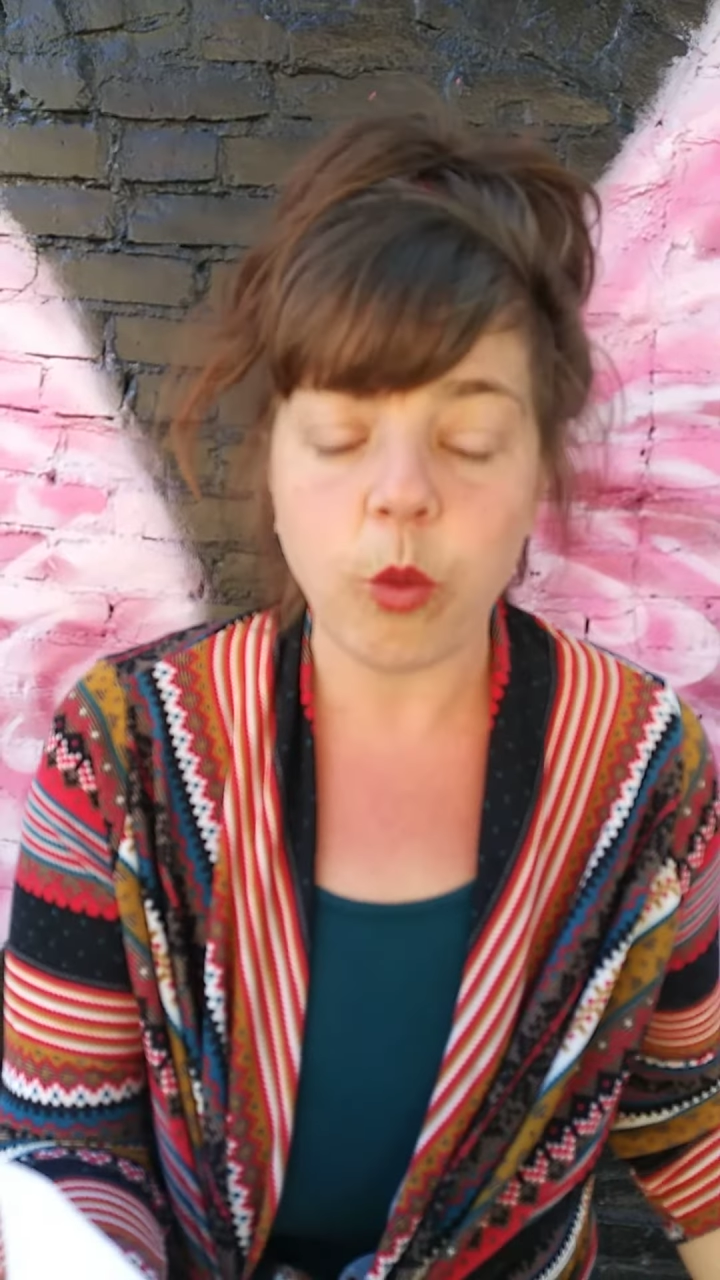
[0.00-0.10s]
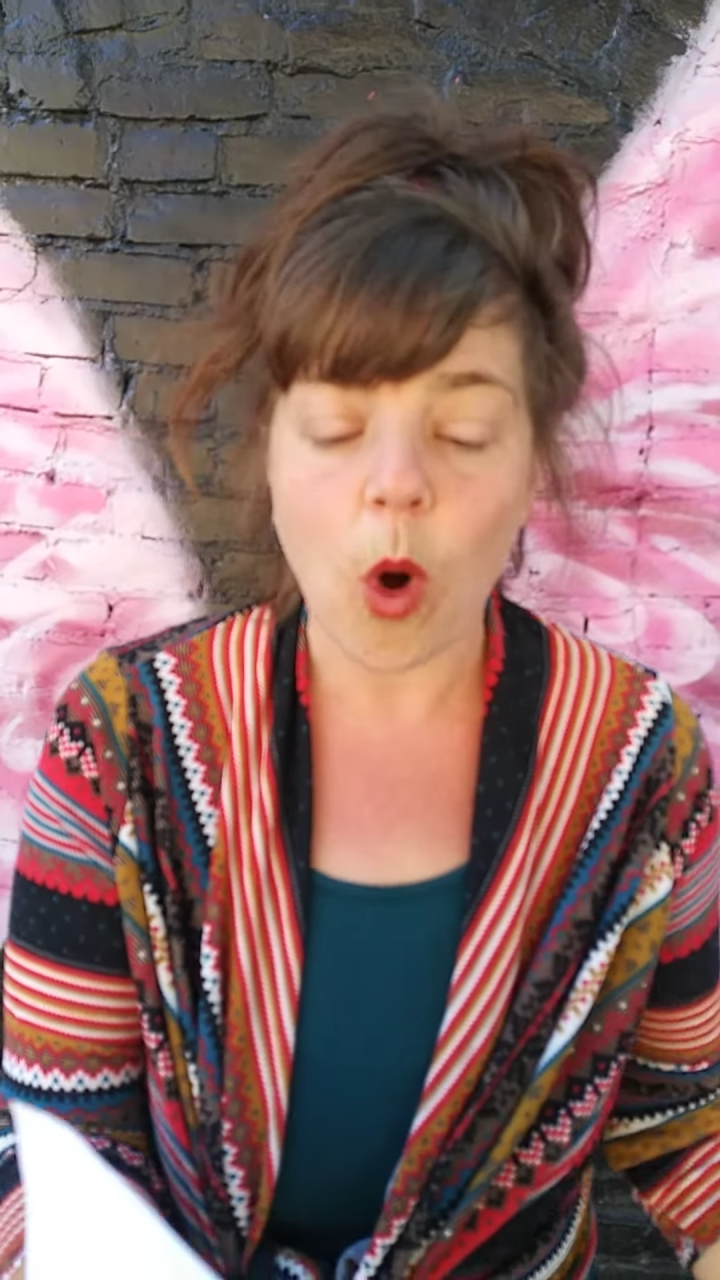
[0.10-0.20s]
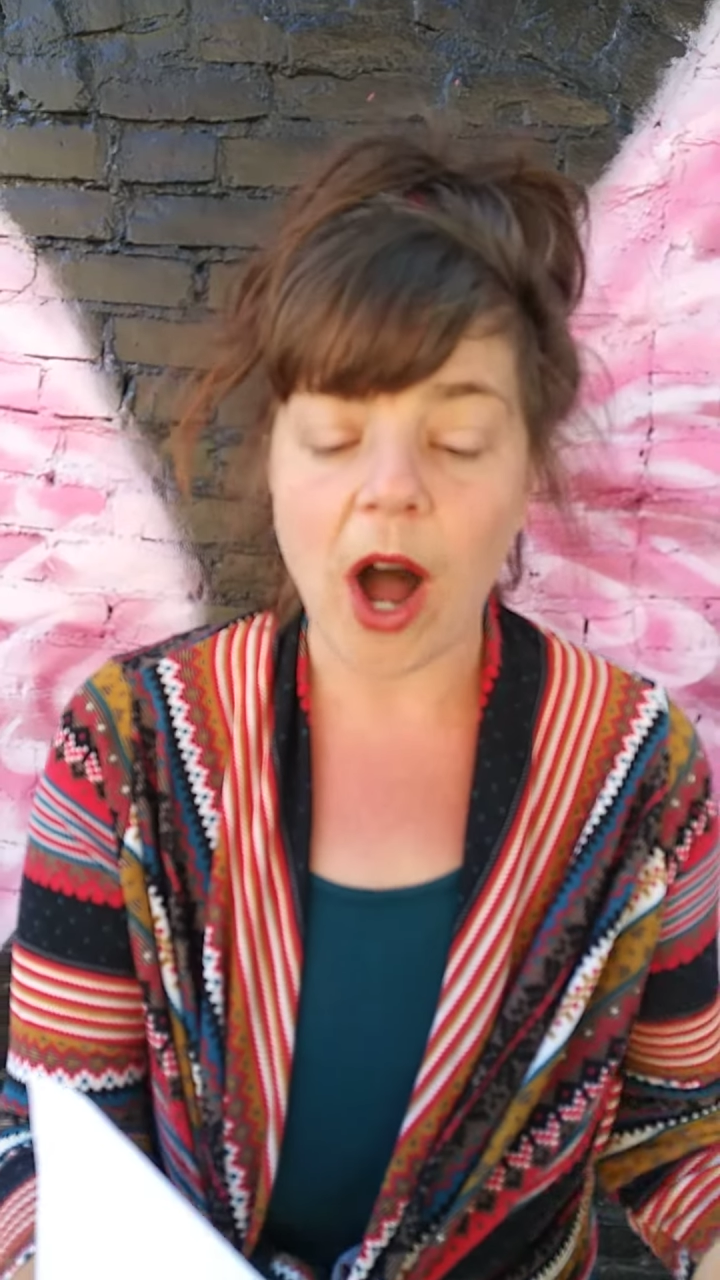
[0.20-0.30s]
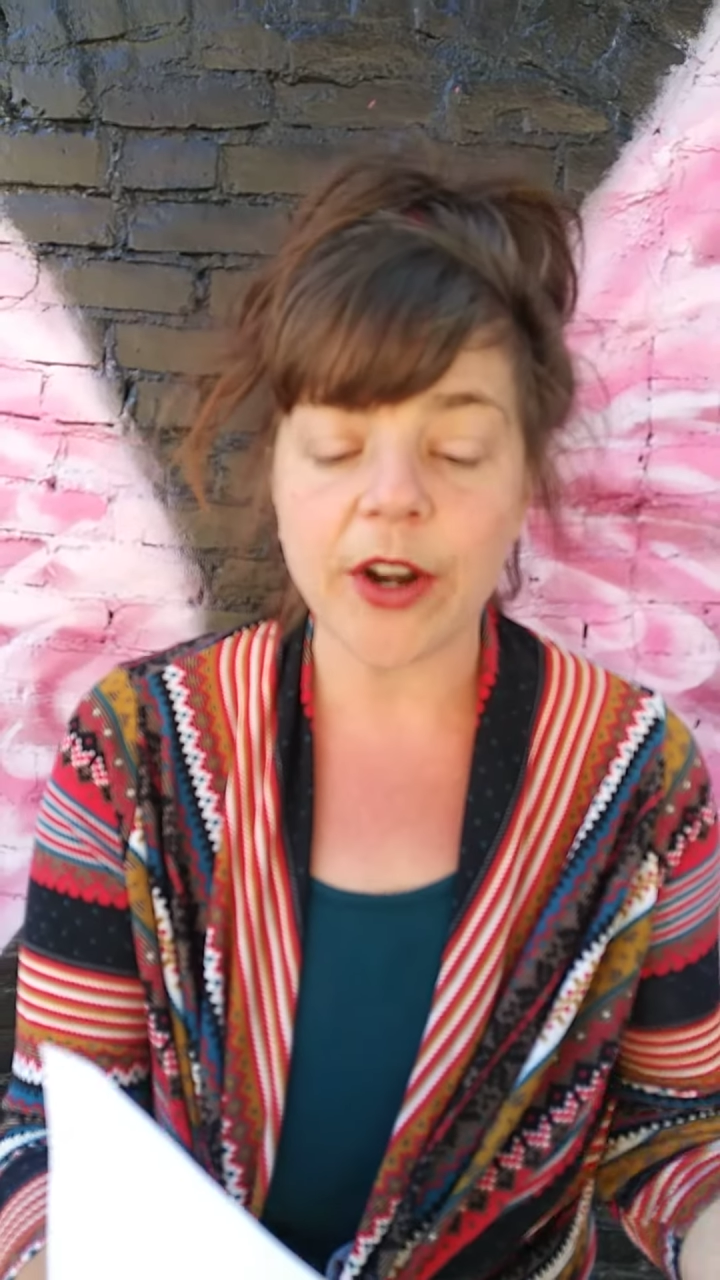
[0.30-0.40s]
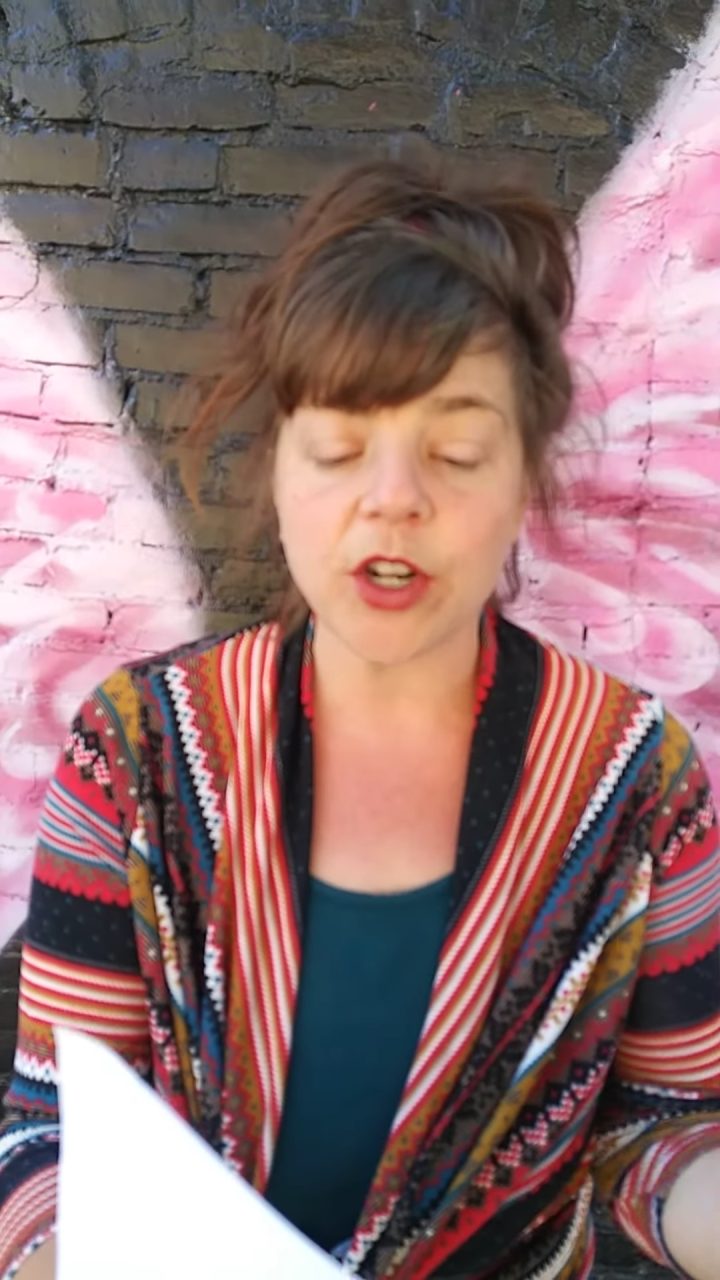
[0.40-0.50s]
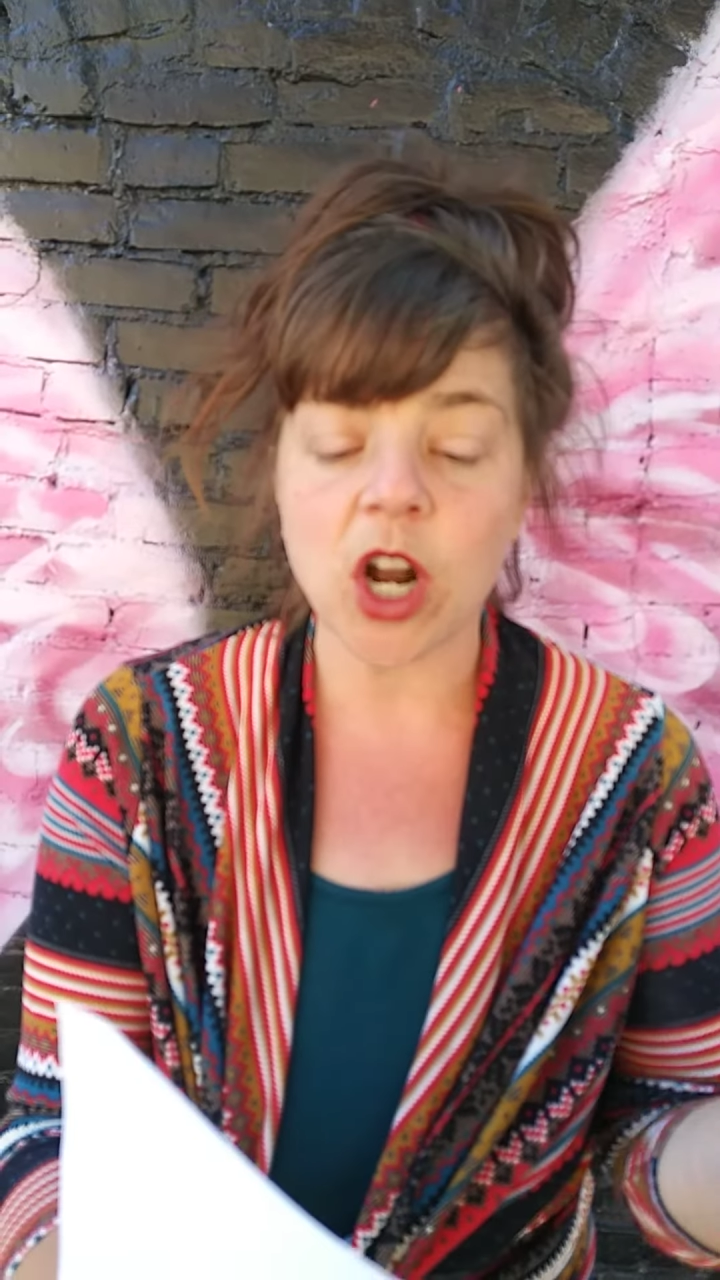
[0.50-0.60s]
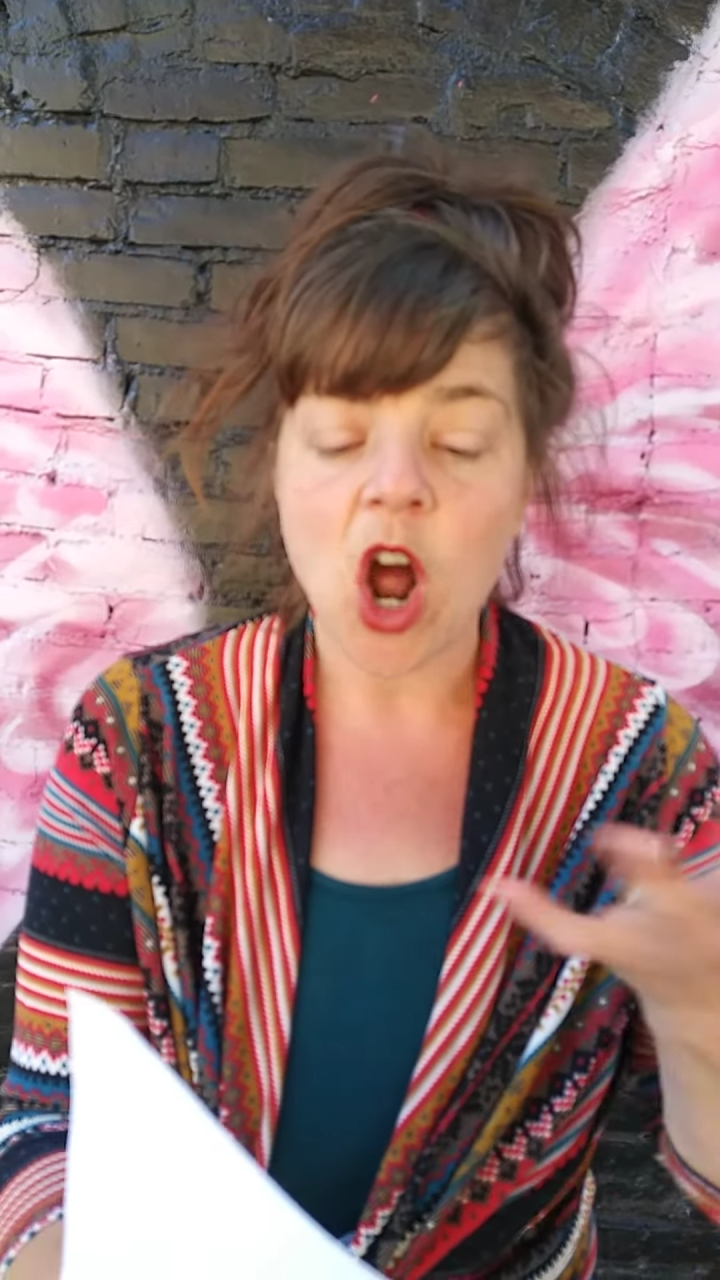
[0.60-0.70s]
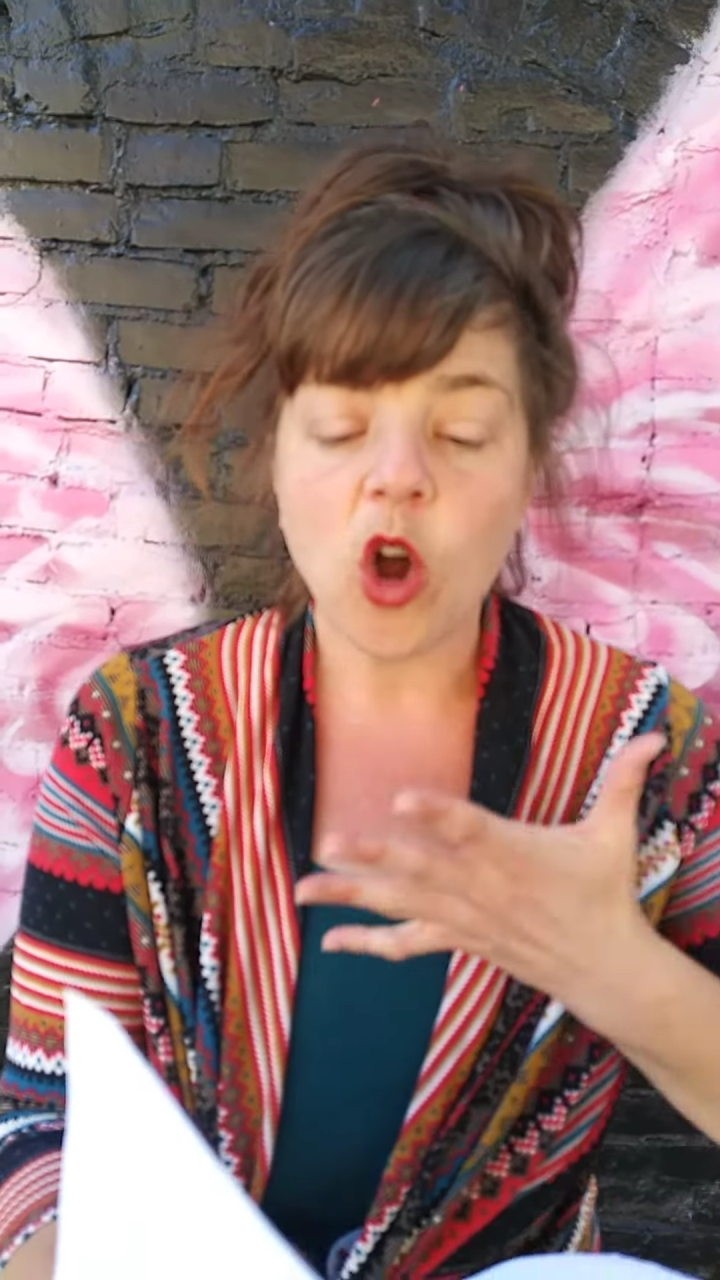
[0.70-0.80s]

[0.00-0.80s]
water,